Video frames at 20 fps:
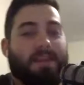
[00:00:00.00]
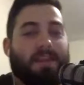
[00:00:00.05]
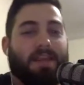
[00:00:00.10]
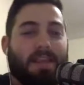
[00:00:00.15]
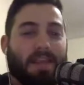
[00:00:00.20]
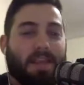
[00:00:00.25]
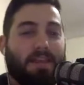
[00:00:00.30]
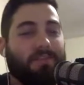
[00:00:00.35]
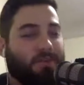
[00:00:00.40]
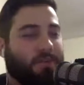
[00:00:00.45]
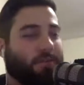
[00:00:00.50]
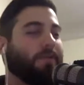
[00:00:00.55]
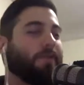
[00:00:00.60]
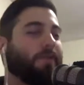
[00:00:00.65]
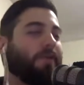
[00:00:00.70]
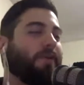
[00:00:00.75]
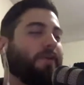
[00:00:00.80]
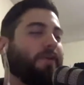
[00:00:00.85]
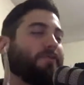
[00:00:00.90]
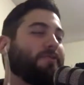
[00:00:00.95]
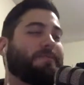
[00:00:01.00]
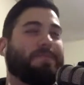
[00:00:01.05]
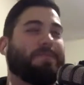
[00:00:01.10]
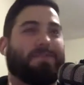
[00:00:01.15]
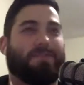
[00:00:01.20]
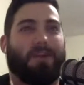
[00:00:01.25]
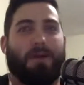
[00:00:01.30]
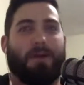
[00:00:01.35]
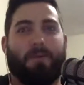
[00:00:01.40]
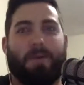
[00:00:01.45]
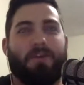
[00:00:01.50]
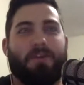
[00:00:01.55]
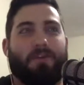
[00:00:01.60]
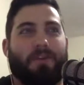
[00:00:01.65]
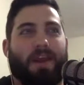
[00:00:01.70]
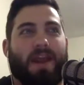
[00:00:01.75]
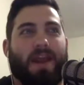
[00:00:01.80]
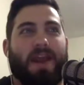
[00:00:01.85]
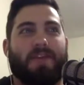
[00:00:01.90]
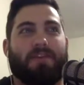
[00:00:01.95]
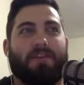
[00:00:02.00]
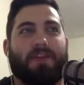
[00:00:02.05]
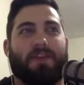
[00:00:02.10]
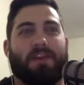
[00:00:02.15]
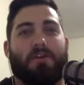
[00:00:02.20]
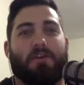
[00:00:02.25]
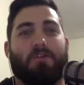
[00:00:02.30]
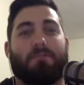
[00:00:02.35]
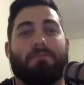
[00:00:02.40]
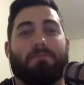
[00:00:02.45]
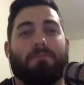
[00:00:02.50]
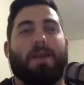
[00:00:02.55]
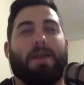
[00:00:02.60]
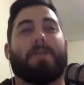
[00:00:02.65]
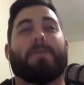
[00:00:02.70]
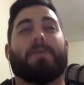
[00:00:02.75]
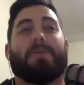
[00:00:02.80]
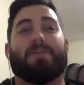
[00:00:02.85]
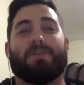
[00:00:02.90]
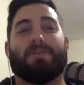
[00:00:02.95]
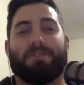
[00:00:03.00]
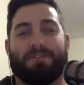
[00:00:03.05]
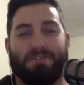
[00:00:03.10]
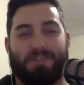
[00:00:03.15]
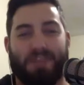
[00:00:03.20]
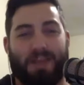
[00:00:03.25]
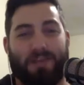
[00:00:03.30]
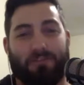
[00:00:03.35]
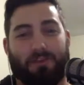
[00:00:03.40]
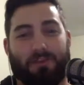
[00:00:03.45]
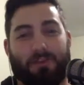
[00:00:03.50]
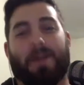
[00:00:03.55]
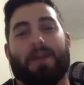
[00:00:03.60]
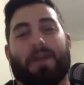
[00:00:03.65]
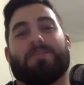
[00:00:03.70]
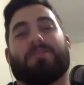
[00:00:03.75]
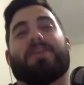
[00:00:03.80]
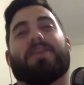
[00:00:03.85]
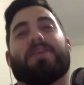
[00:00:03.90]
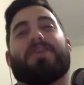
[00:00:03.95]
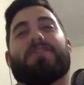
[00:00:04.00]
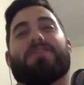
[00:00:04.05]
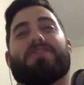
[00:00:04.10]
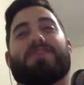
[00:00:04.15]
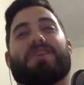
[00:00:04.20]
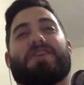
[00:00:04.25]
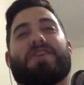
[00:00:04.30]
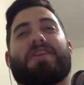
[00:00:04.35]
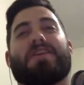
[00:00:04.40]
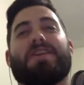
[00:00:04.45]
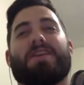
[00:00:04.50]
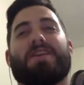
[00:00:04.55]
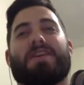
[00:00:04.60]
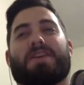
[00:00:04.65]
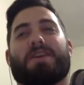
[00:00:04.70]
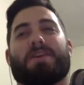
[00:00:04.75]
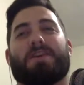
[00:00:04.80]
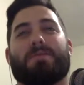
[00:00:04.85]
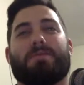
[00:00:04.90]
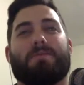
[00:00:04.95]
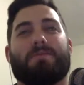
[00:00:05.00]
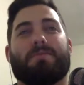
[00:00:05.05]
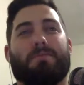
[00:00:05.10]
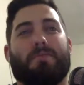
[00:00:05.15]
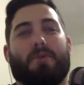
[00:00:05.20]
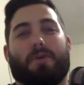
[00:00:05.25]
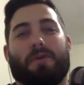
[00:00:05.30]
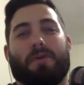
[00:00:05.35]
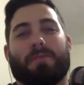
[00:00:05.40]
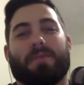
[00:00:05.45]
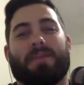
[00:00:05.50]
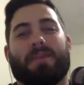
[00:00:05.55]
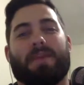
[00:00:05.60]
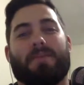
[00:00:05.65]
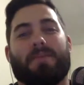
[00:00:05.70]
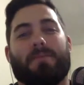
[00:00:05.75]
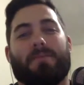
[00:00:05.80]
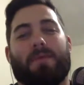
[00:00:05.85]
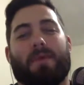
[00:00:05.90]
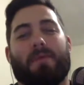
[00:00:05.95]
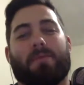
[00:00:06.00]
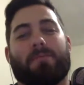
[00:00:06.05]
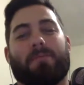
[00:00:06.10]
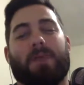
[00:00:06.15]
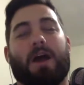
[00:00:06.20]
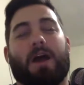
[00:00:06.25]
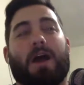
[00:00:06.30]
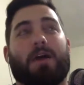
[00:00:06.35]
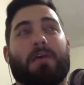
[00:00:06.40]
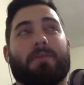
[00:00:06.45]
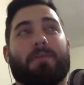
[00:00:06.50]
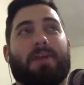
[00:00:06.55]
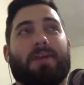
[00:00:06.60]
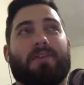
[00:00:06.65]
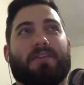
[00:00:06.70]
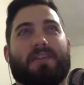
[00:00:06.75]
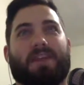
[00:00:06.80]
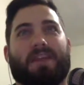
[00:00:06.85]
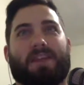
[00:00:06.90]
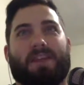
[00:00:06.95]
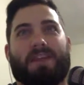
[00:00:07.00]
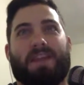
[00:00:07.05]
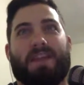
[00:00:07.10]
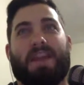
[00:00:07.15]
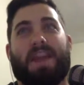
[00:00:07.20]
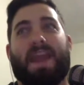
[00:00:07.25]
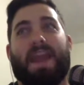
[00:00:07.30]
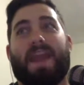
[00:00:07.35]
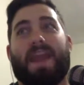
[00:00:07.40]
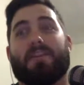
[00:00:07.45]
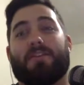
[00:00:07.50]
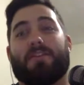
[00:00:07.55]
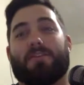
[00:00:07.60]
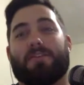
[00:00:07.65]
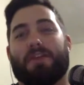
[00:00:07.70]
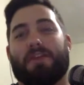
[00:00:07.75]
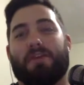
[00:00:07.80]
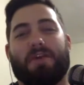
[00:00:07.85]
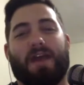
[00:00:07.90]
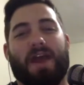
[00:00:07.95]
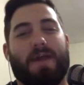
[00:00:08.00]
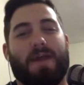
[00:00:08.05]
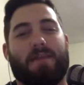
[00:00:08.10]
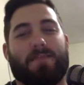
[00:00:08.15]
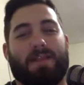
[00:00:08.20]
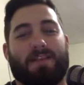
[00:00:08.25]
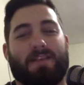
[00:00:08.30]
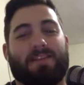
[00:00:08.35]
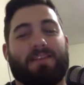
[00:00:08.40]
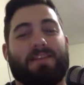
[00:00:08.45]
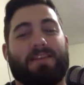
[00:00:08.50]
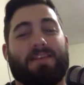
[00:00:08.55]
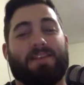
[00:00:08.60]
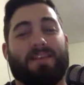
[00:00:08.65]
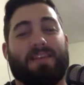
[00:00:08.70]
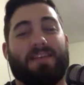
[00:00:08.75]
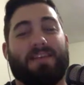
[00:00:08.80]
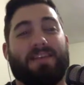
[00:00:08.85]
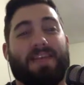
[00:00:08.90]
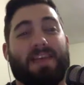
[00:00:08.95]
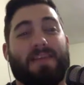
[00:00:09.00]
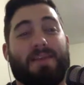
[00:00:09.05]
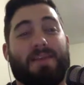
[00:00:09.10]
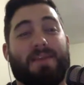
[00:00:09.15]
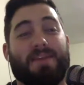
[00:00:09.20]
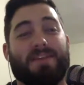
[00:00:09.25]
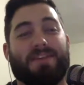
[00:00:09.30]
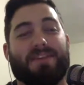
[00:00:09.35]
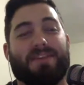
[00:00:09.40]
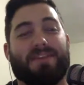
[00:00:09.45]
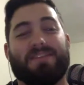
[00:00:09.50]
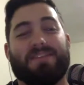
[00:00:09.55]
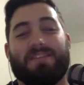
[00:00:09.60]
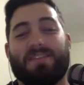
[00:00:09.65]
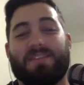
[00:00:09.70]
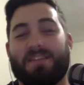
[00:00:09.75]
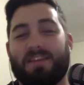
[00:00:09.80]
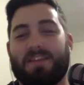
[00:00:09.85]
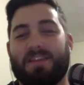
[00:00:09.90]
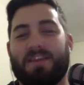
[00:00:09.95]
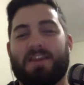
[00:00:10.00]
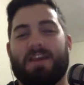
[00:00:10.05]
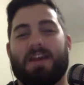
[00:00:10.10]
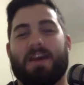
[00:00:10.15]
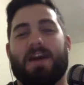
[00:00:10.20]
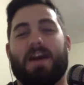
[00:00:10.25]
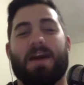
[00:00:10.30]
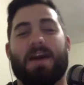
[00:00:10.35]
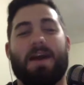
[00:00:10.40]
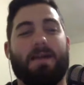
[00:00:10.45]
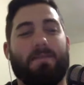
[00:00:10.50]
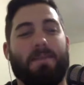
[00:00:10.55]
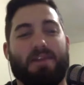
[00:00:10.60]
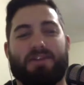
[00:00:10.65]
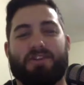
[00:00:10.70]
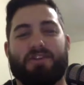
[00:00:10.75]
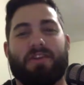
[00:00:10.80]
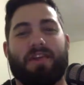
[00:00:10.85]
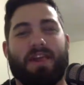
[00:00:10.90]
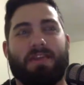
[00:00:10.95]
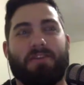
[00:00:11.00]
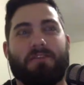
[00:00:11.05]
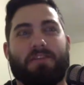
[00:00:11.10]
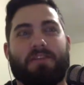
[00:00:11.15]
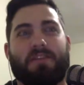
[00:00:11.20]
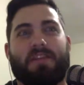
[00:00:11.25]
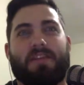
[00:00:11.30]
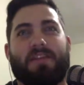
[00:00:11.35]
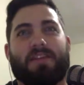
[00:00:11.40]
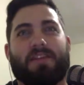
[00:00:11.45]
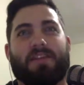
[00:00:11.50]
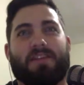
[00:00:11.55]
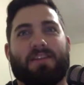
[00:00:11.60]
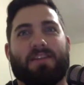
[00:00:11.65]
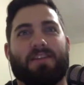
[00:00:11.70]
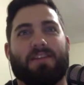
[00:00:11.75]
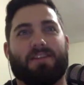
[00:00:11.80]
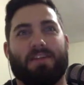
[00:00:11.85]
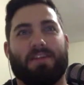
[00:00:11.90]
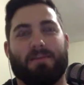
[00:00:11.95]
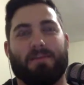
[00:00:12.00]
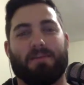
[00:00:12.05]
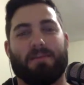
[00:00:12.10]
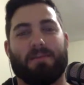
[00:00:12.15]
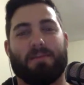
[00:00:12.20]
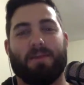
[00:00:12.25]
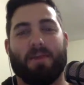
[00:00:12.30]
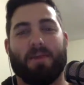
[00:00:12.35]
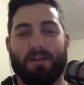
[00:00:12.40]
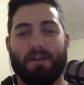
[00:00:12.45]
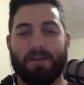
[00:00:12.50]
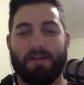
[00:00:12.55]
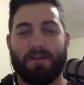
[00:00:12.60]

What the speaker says: give you Chrome, so that way you can have like proper JavaScript execution, more up-to-date web browser that can handle complex CSS animations, and make sure that everything's at least up to par.